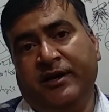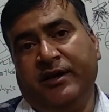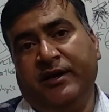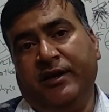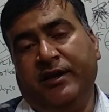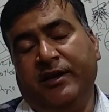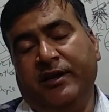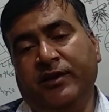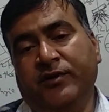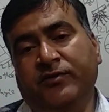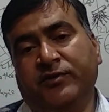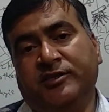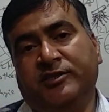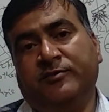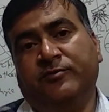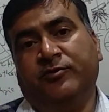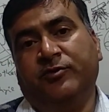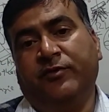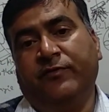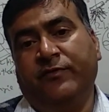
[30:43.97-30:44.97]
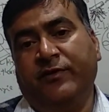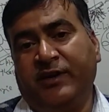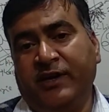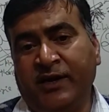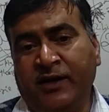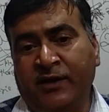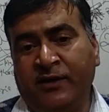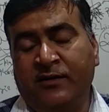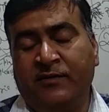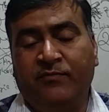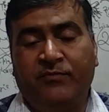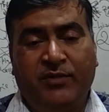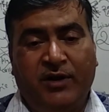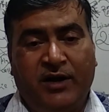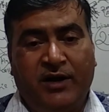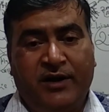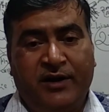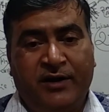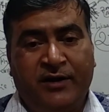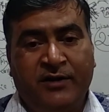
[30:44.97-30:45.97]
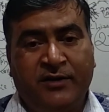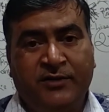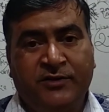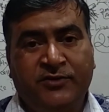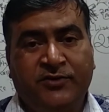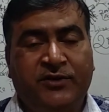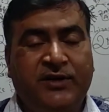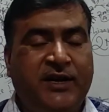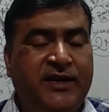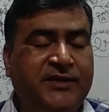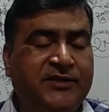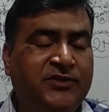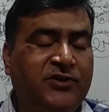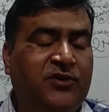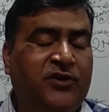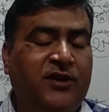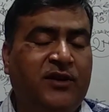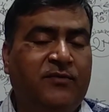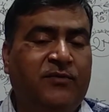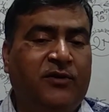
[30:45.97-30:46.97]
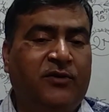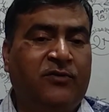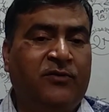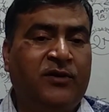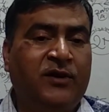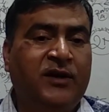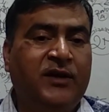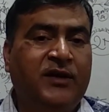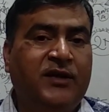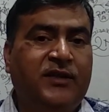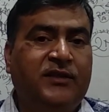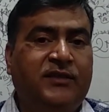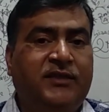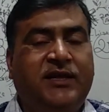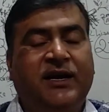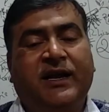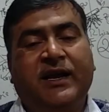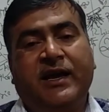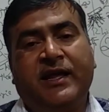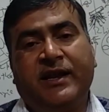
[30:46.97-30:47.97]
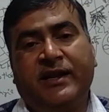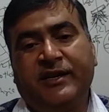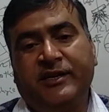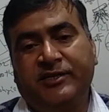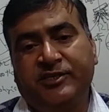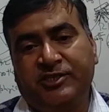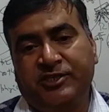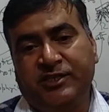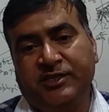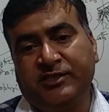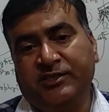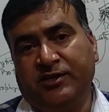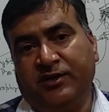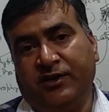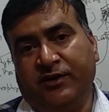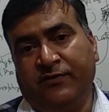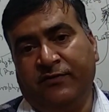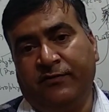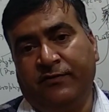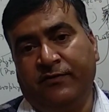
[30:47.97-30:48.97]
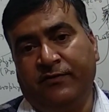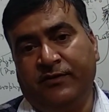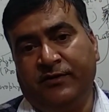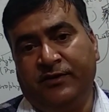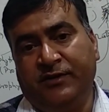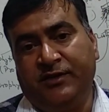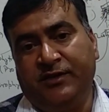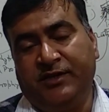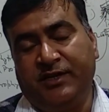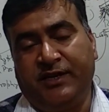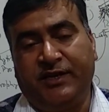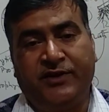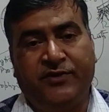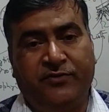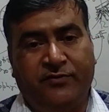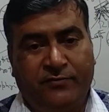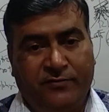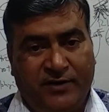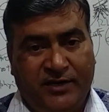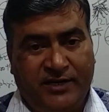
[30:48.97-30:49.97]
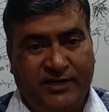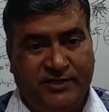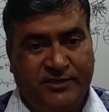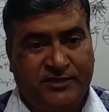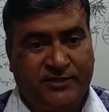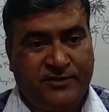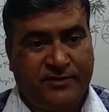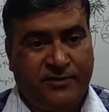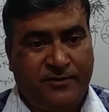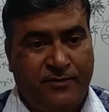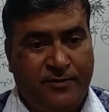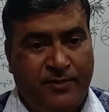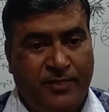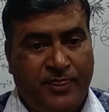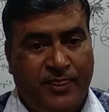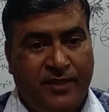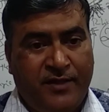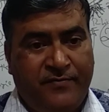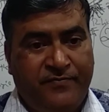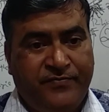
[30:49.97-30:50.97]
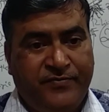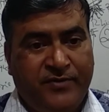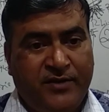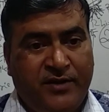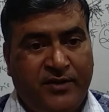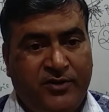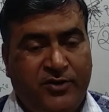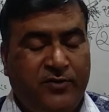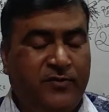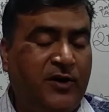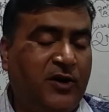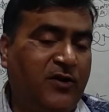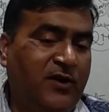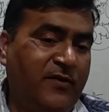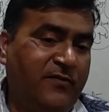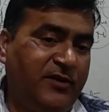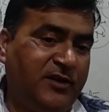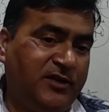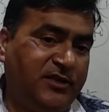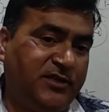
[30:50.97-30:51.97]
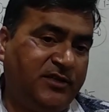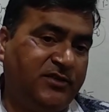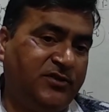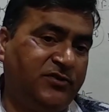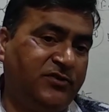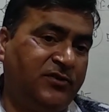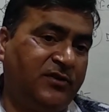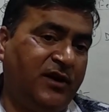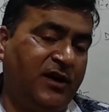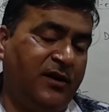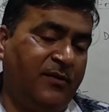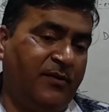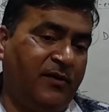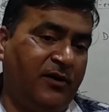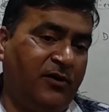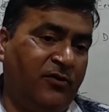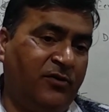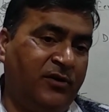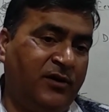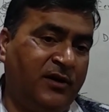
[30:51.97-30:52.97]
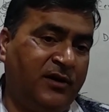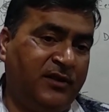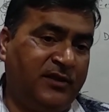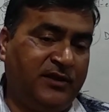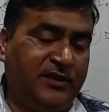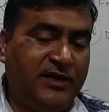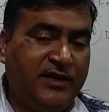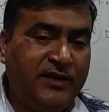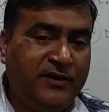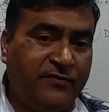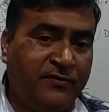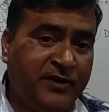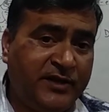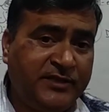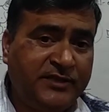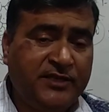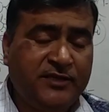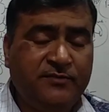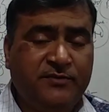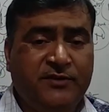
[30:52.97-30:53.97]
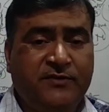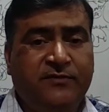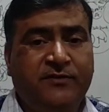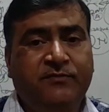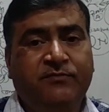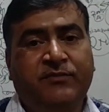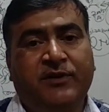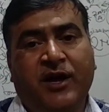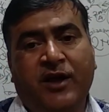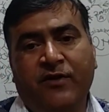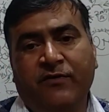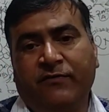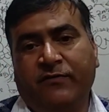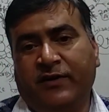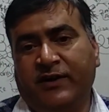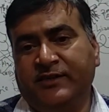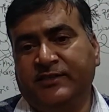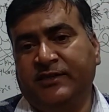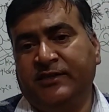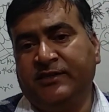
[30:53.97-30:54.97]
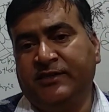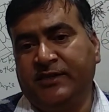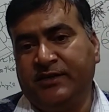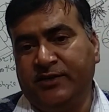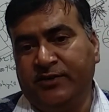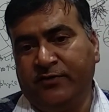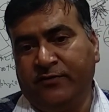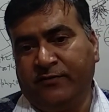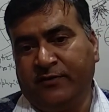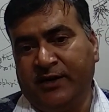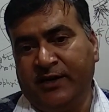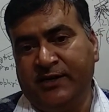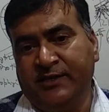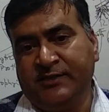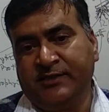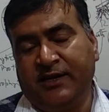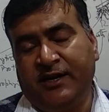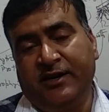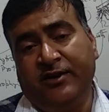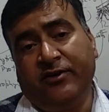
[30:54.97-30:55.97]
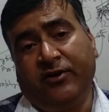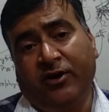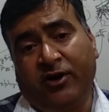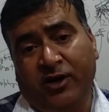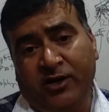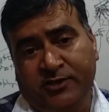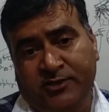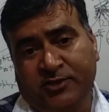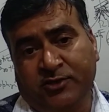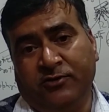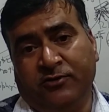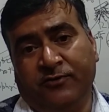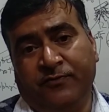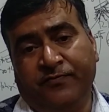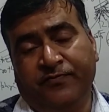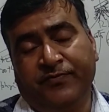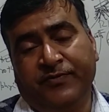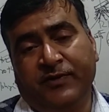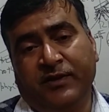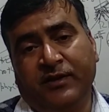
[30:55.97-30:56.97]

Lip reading: a new sporophytic plant. So that's all about the characteristics of pteridophytes. Tomorrow I will teach you about the differences between bryophytes and pteridophytes, and also